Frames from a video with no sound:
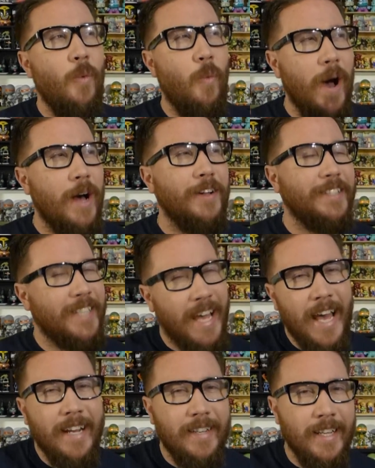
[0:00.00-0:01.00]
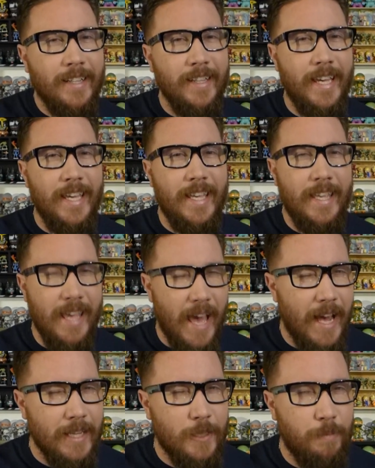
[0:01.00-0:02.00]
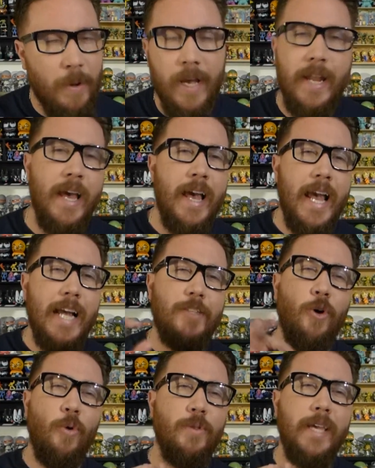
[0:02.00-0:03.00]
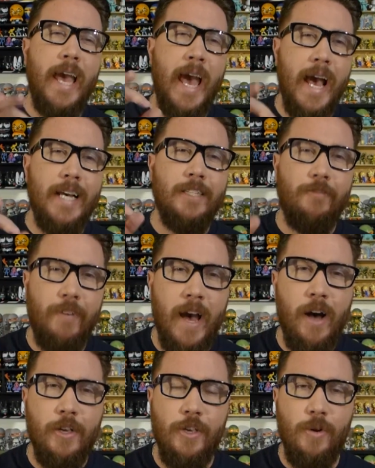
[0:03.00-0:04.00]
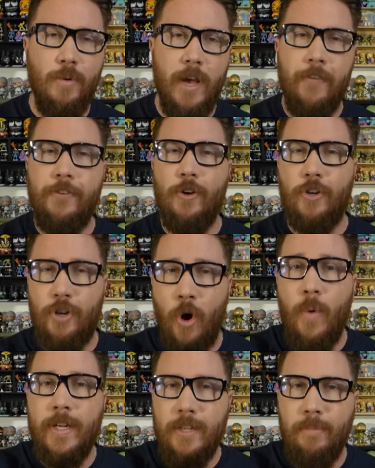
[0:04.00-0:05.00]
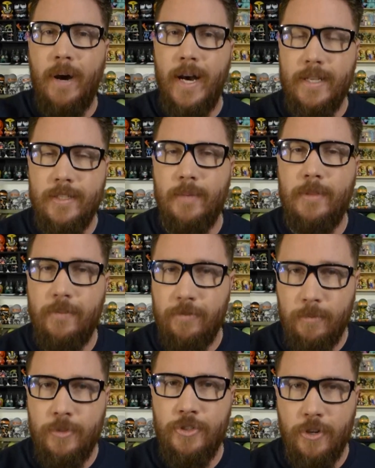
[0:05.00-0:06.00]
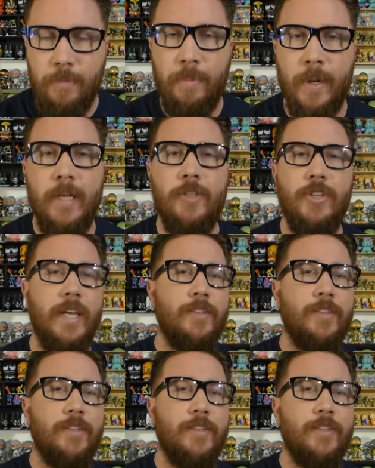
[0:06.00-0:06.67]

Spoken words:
well, technically yes, but it only has value if you're going to buy something from Shirt Punch.